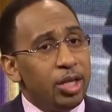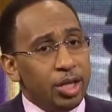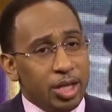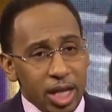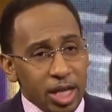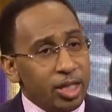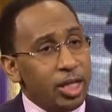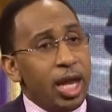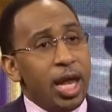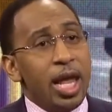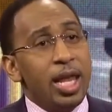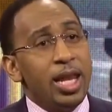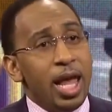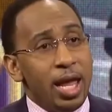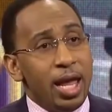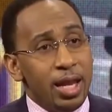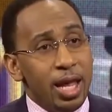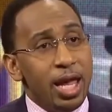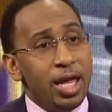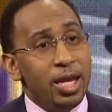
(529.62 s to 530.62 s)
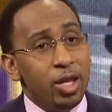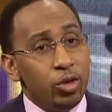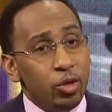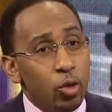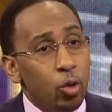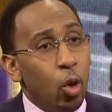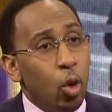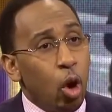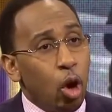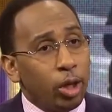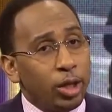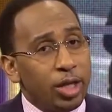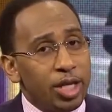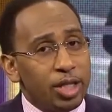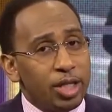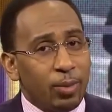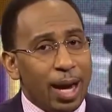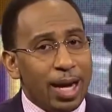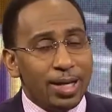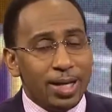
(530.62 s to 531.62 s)
This in New
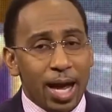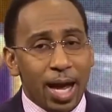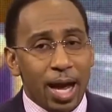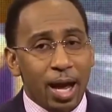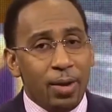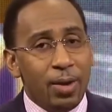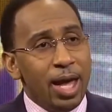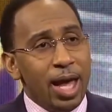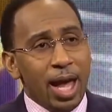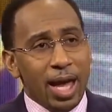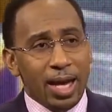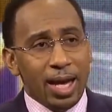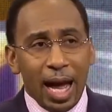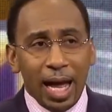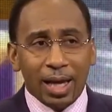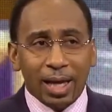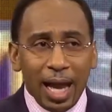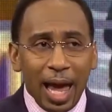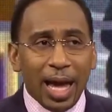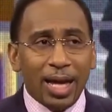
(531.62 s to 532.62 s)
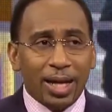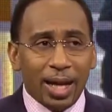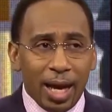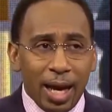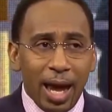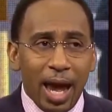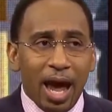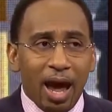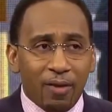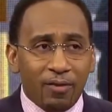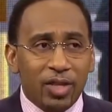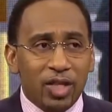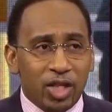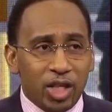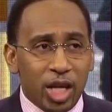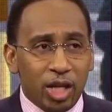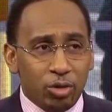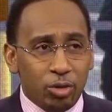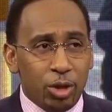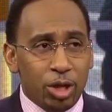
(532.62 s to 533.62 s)
Orleans right now, and I like Alvin
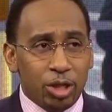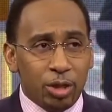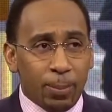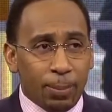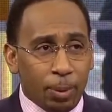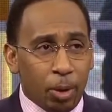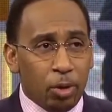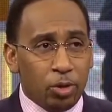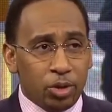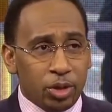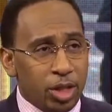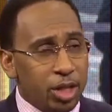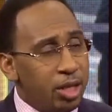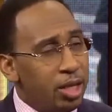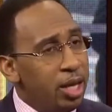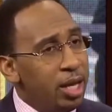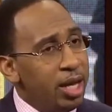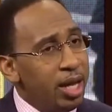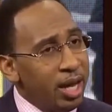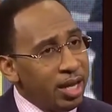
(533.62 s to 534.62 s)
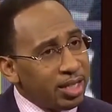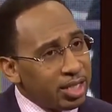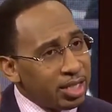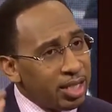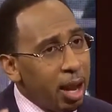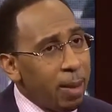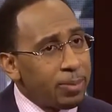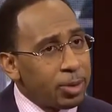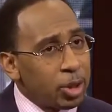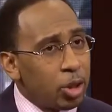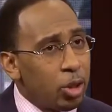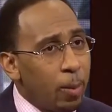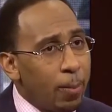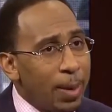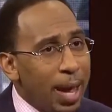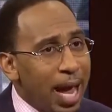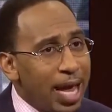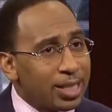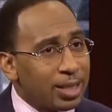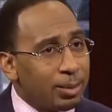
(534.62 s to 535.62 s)
Gentry as a person, exceptional
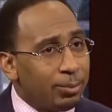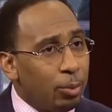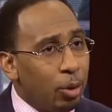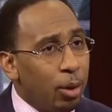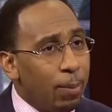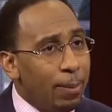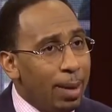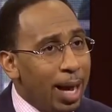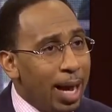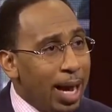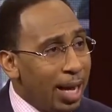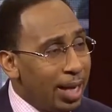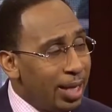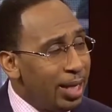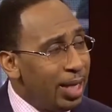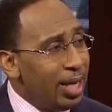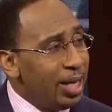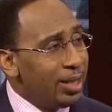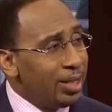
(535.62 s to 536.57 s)
basketball mind,